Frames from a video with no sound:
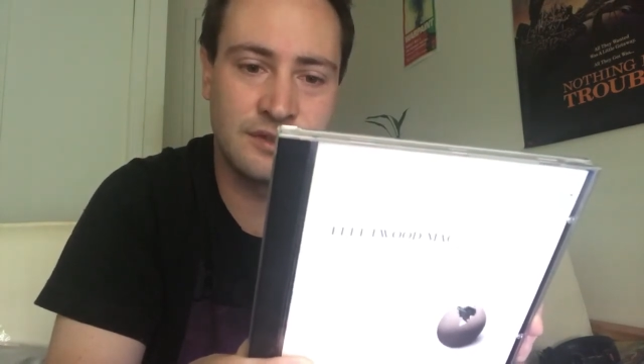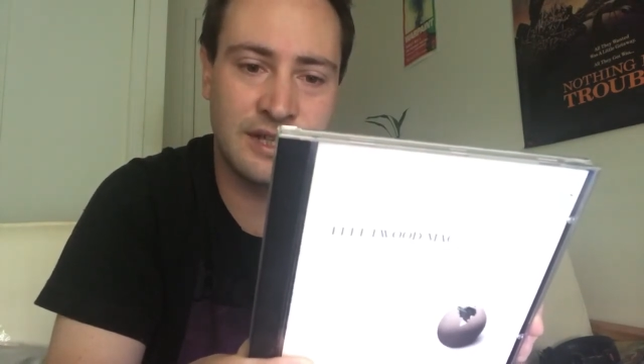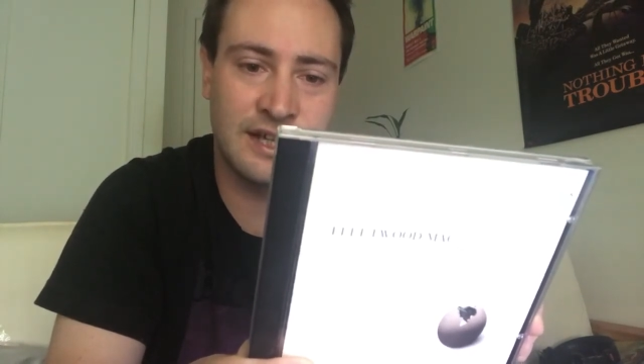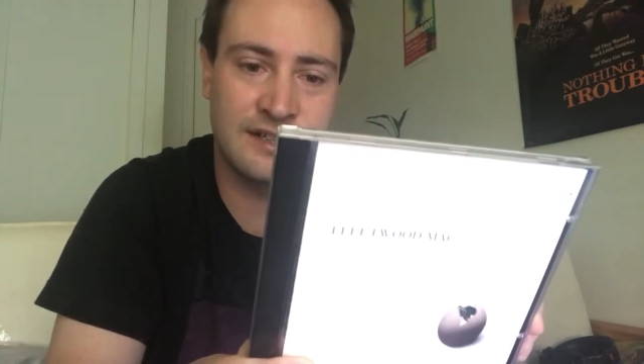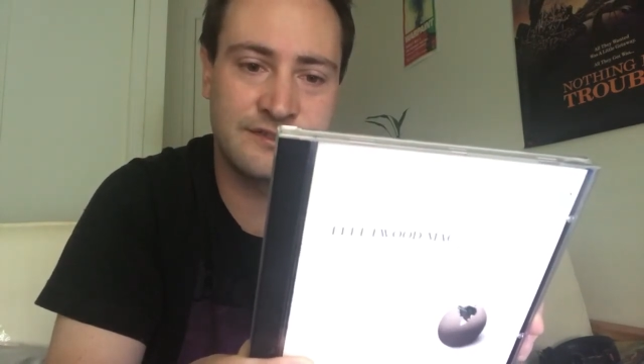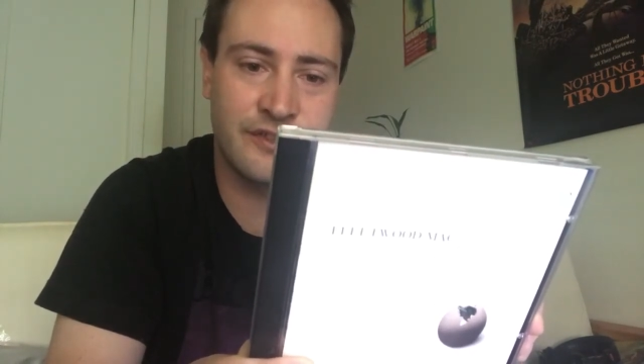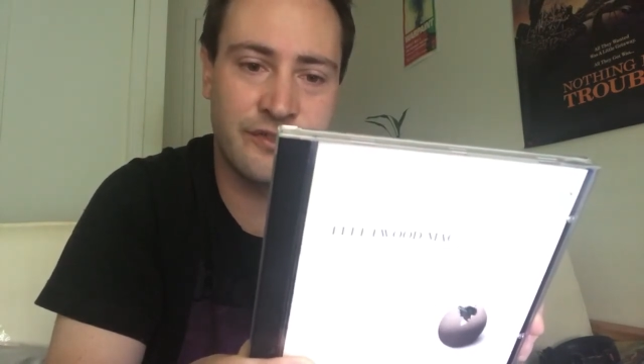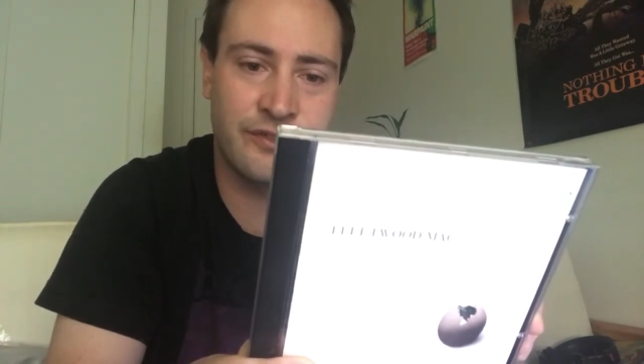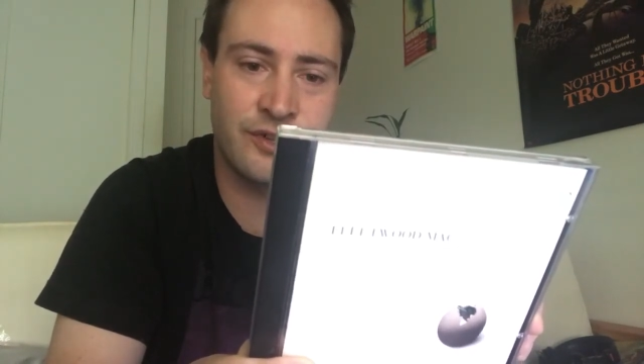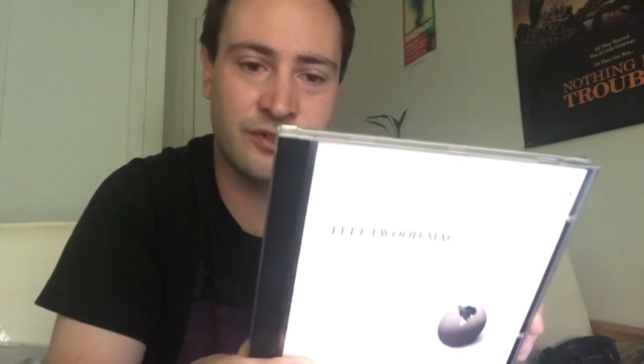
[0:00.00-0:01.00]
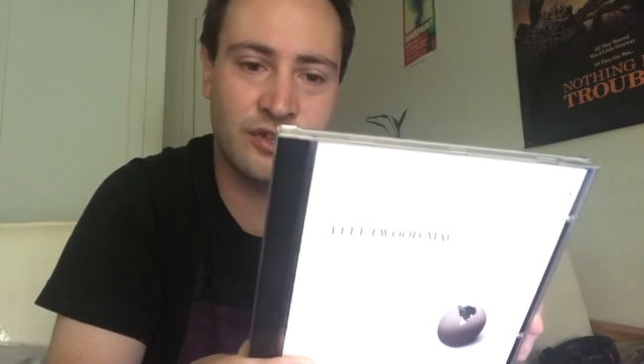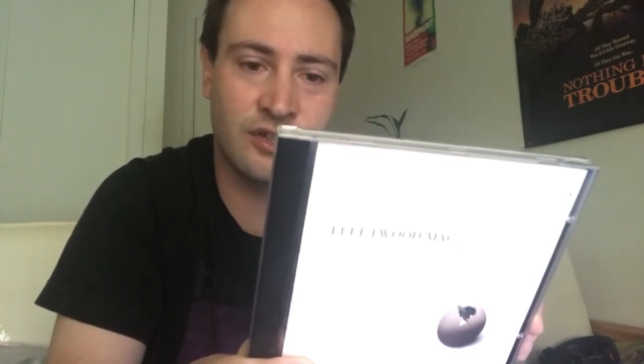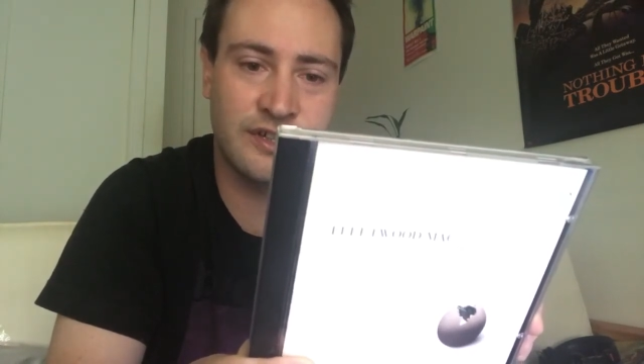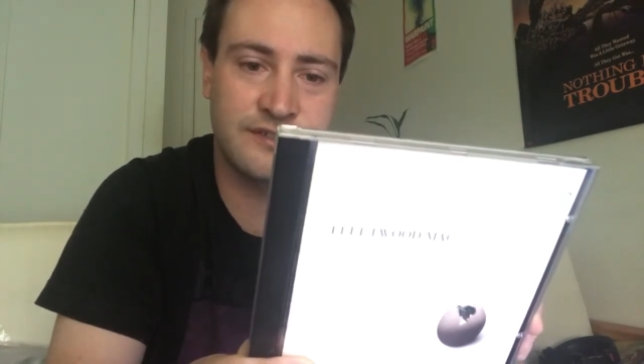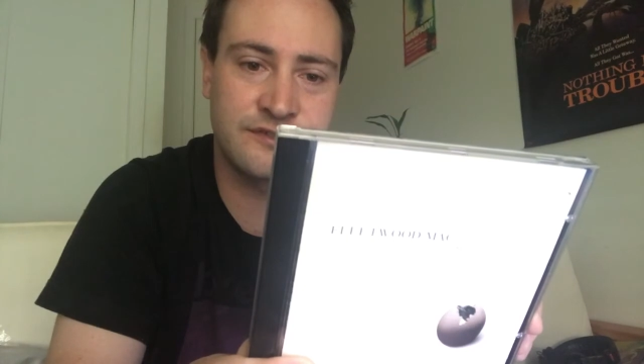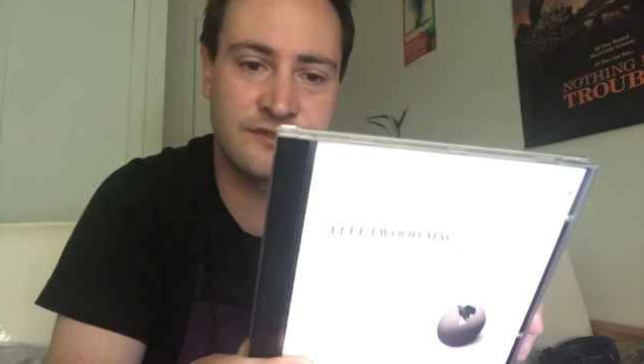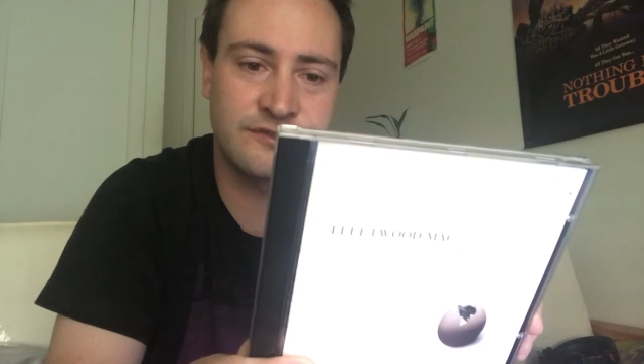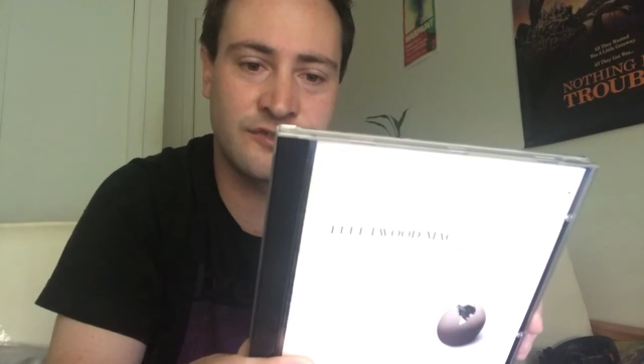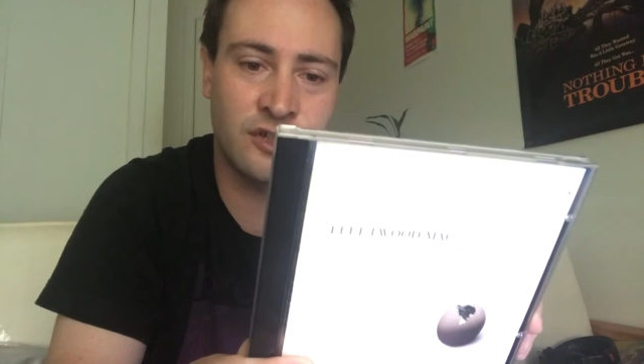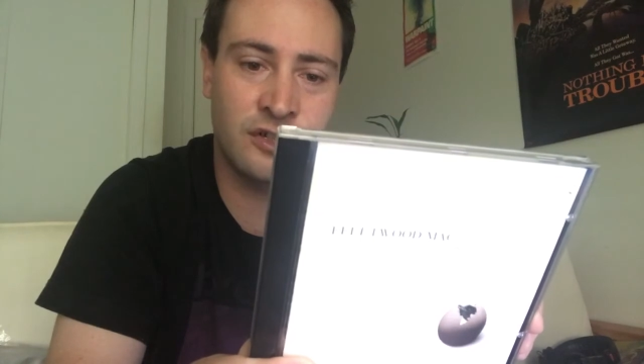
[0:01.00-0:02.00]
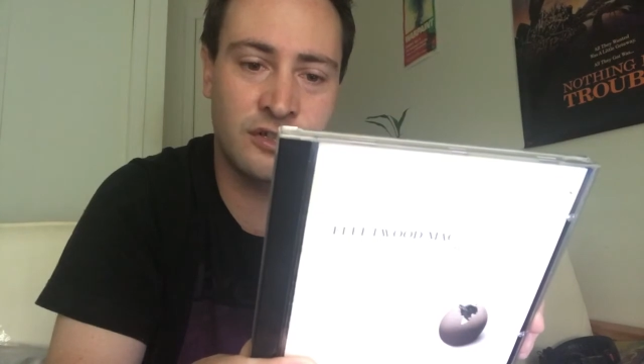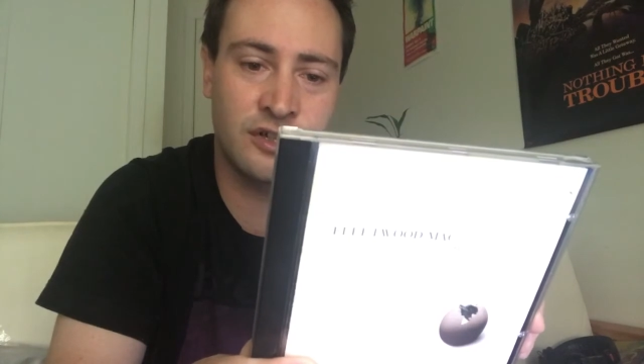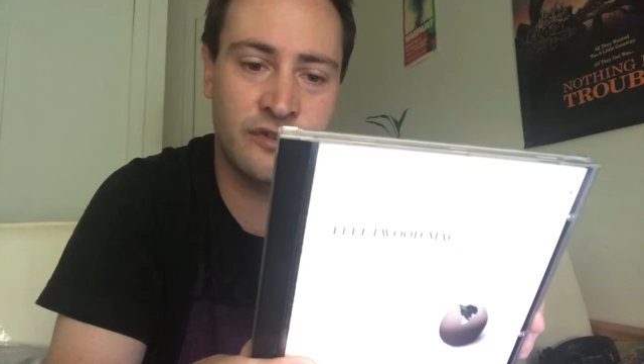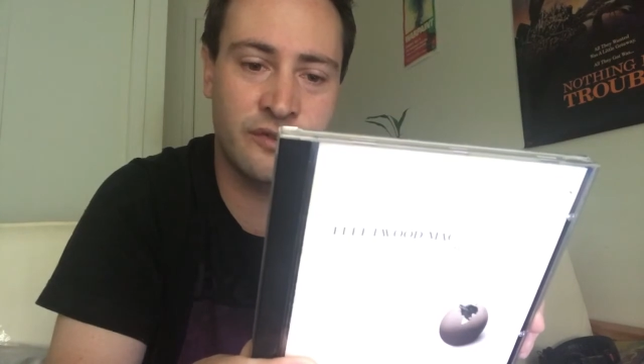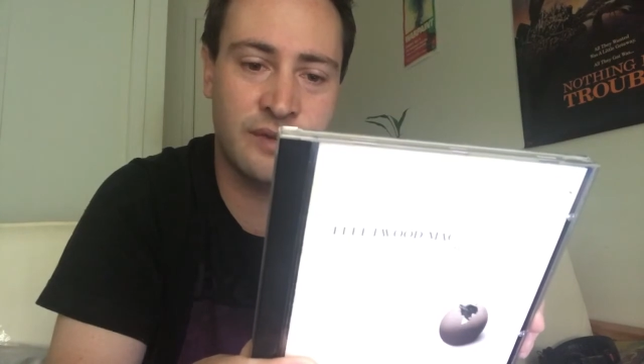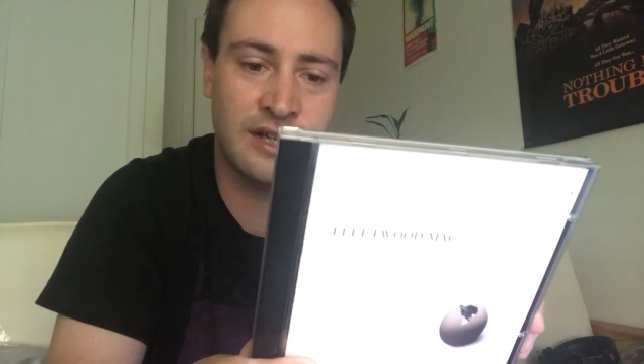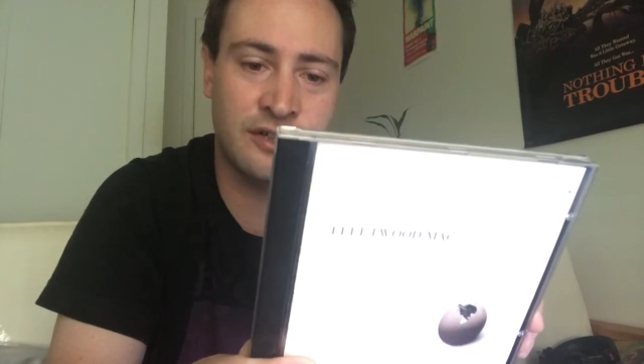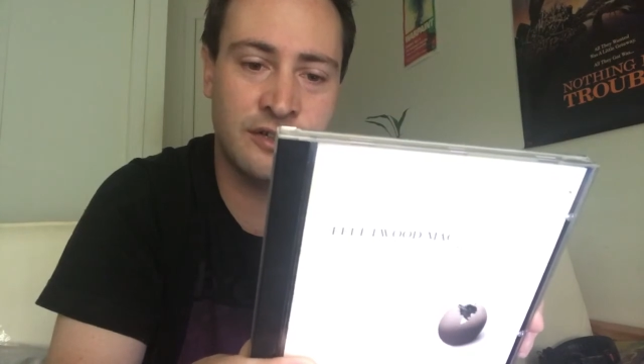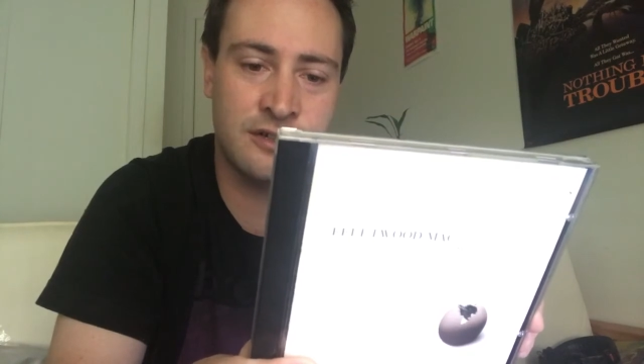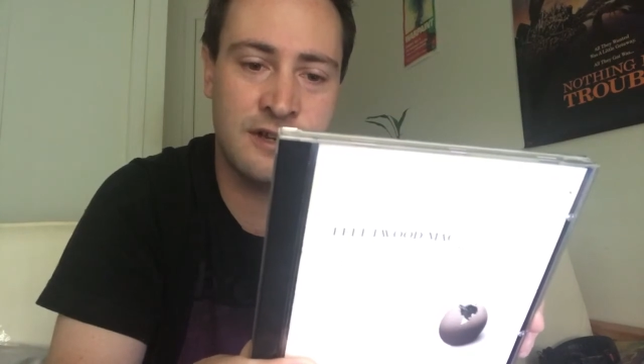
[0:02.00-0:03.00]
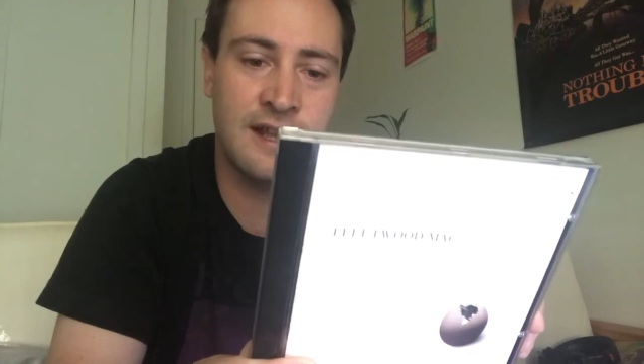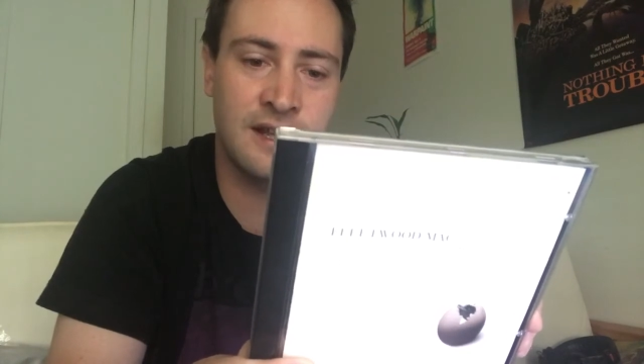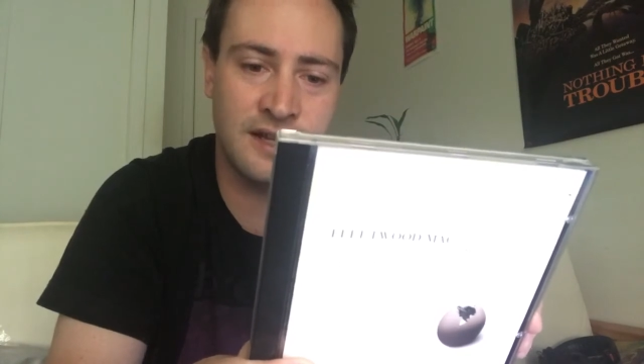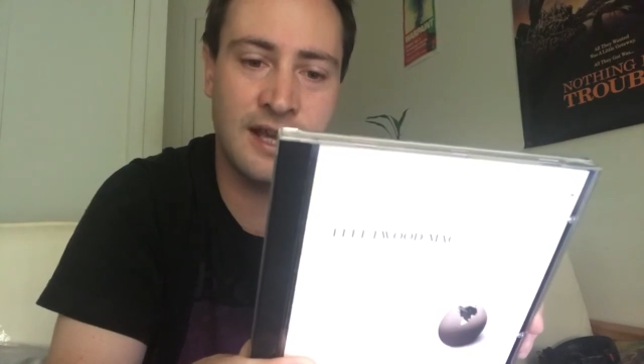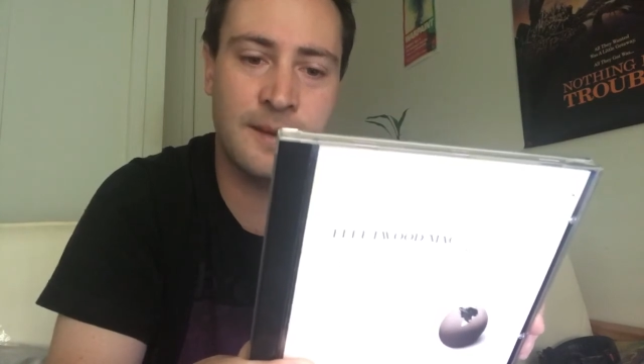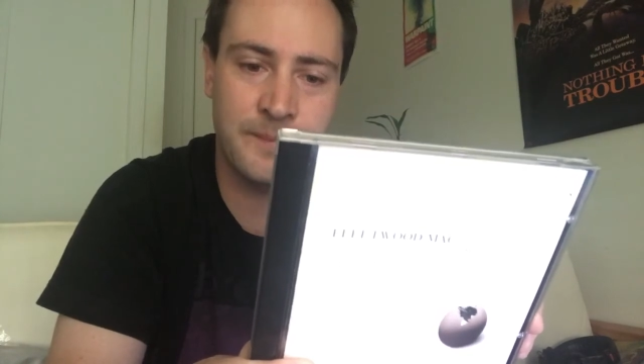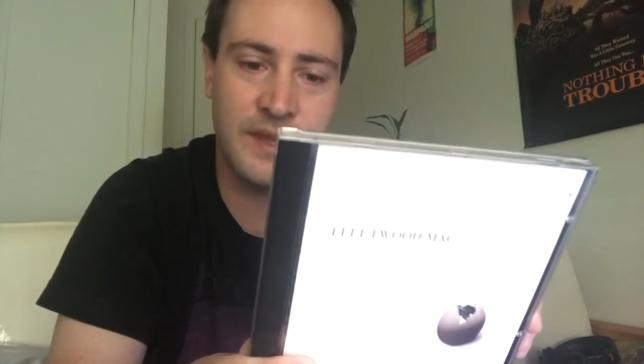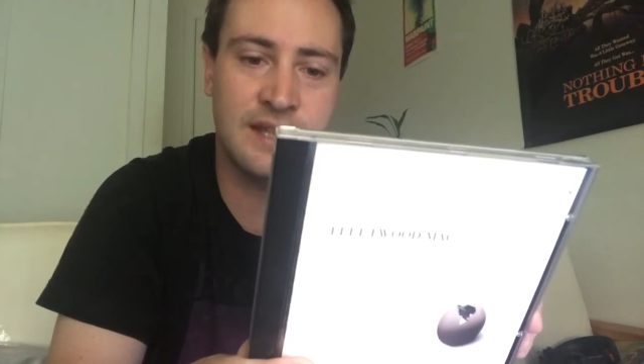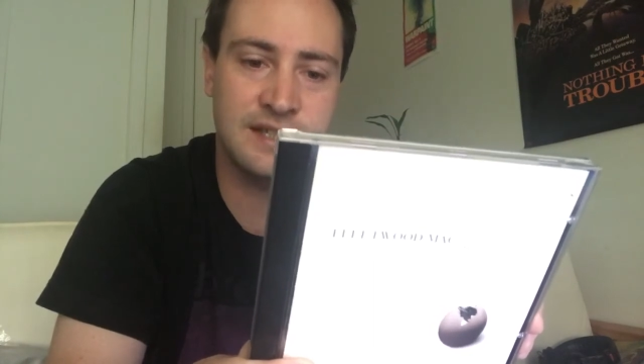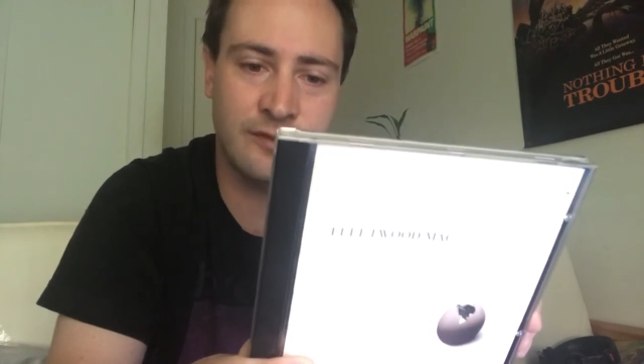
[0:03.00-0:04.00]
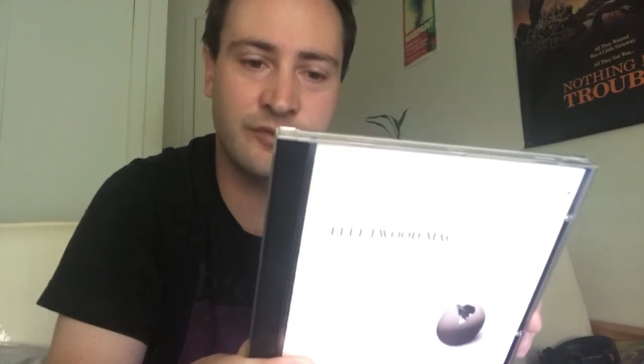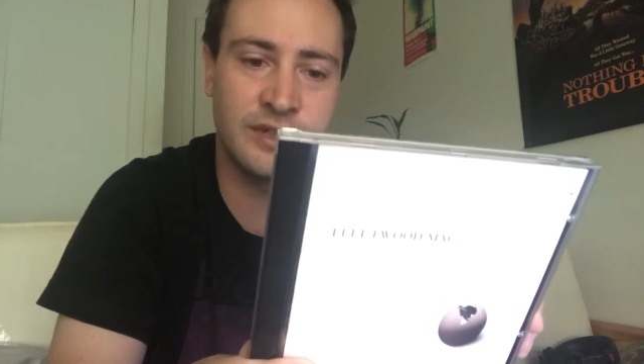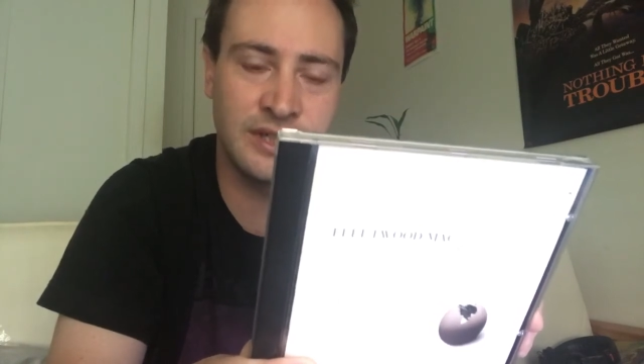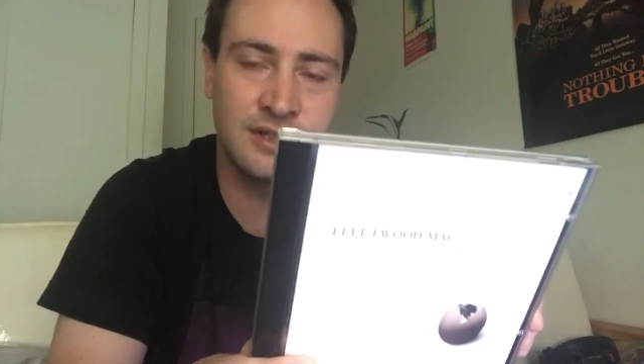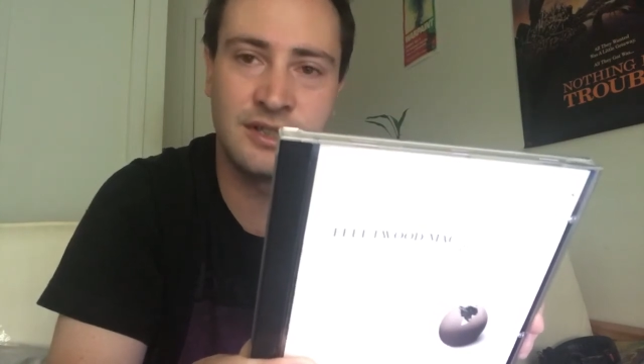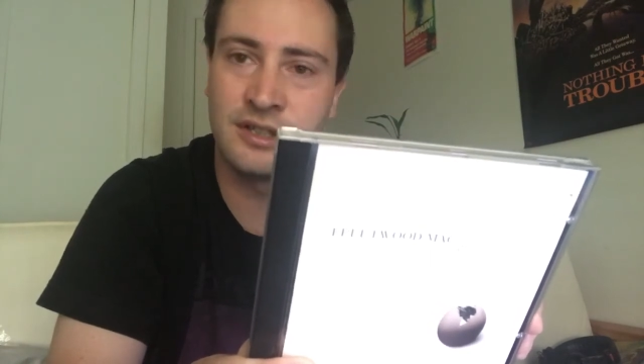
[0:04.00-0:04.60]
Yeah, it's the third longest song on the record, and yeah, it definitely,